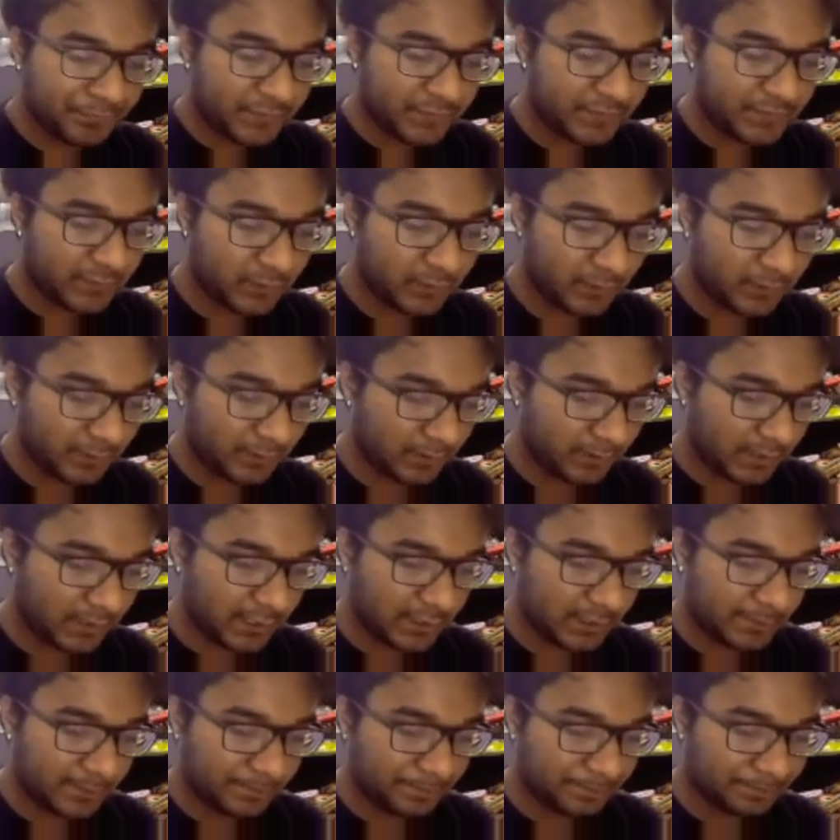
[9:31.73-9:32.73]
So
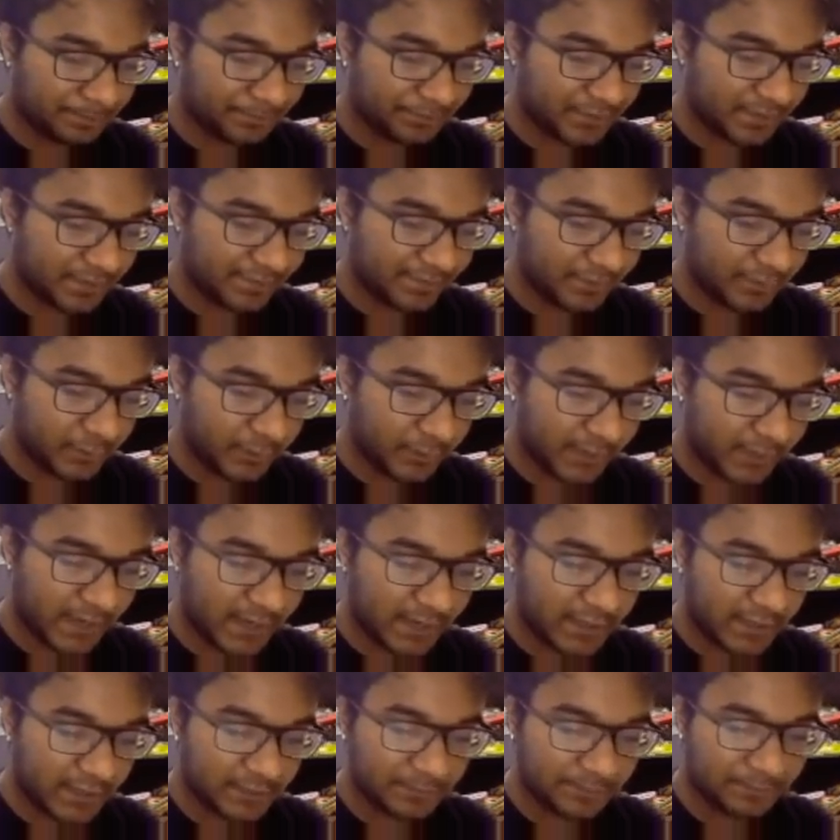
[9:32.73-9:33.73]
if you look
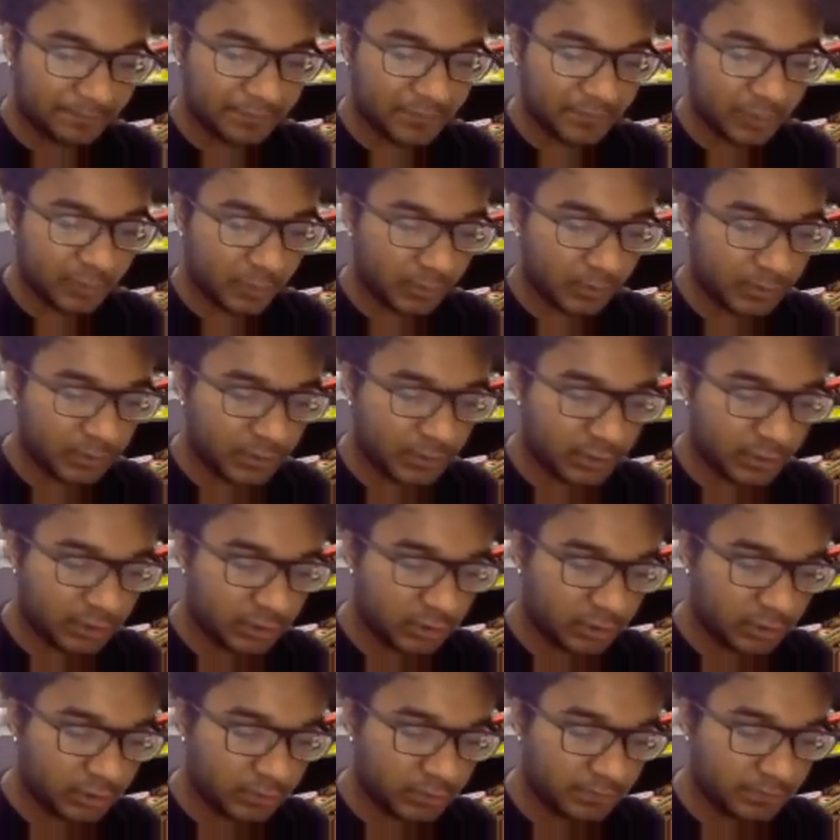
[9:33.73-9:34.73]
at
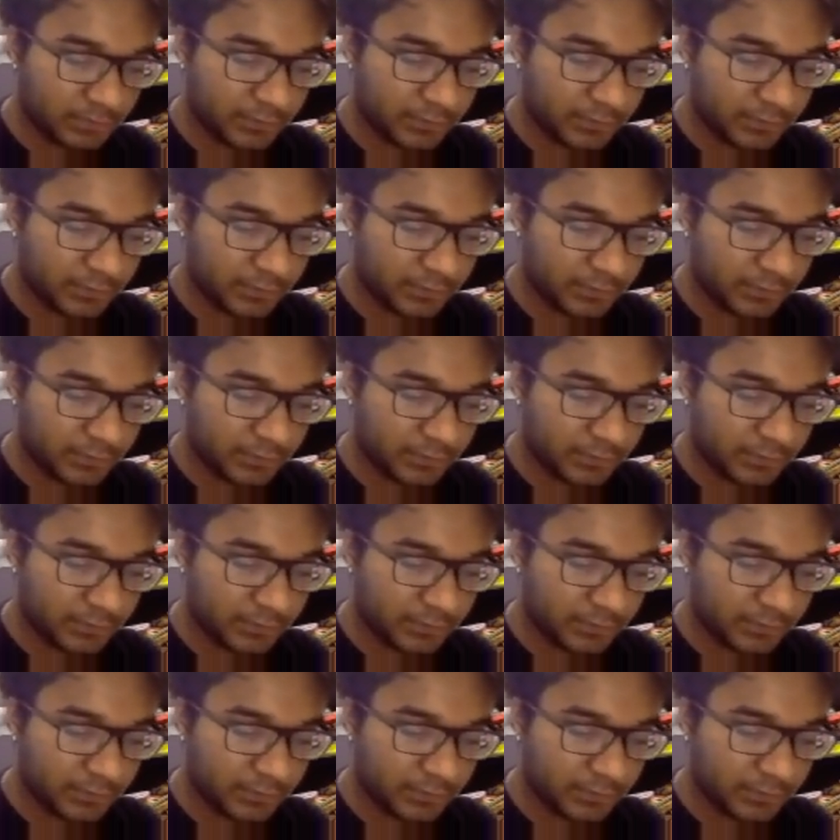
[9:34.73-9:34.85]
the